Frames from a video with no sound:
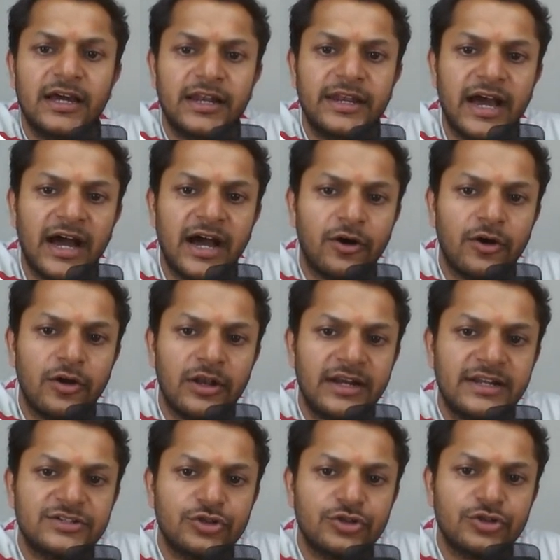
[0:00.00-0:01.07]
Now let
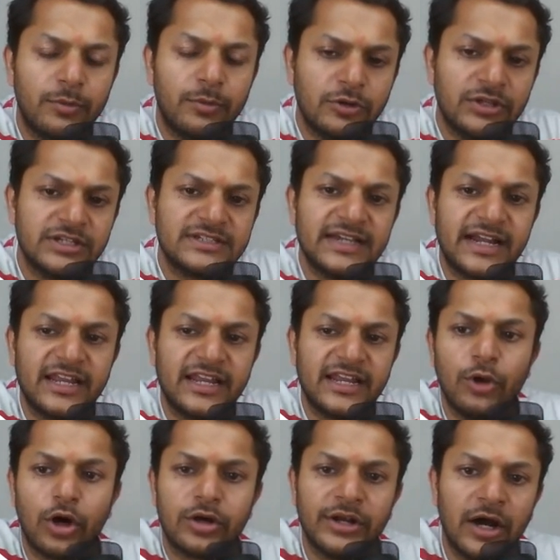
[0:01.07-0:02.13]
us talk about the second
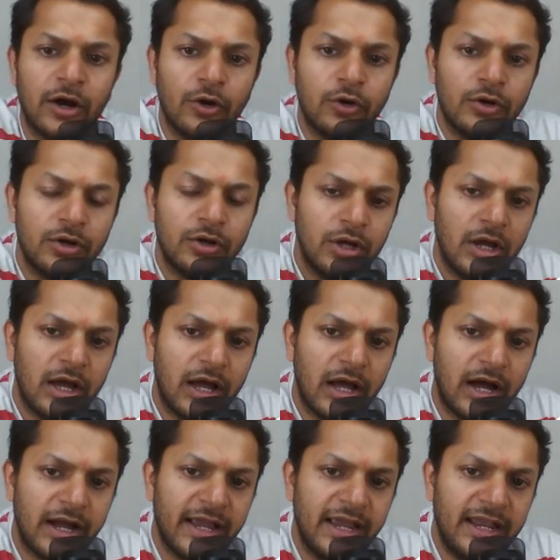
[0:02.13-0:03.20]
block now.
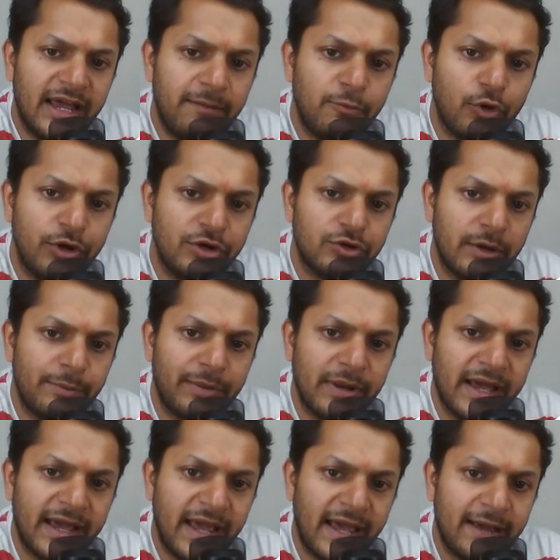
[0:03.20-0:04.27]
Again, I am going to
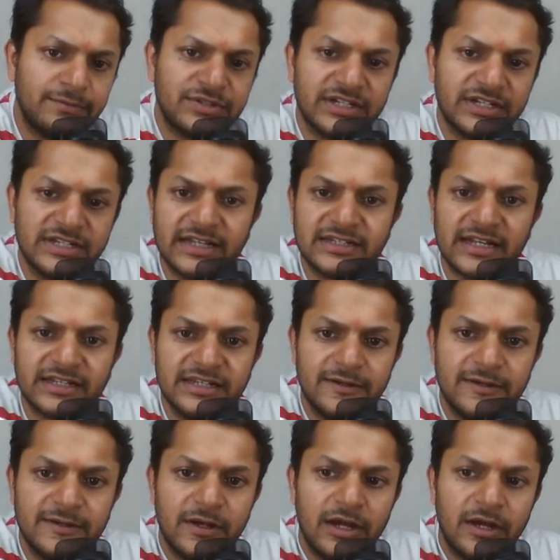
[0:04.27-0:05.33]
apply M C delta T,
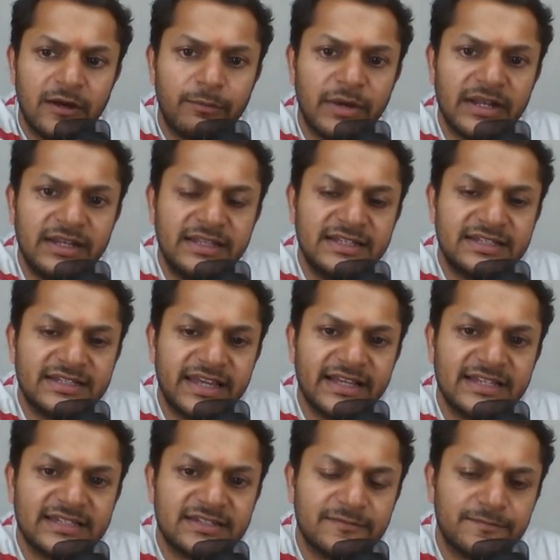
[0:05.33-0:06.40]
but in this
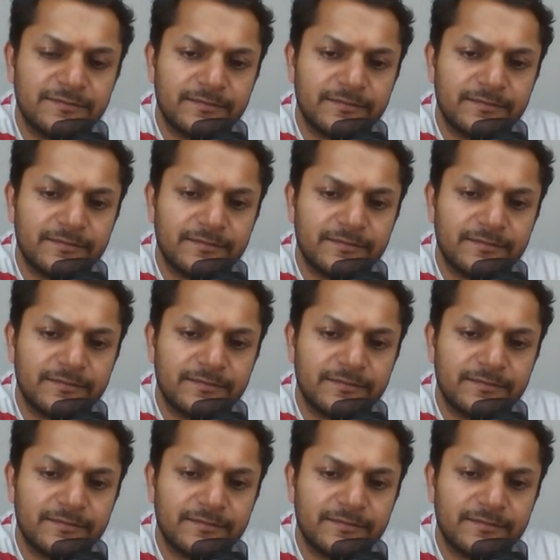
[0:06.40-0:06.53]
case,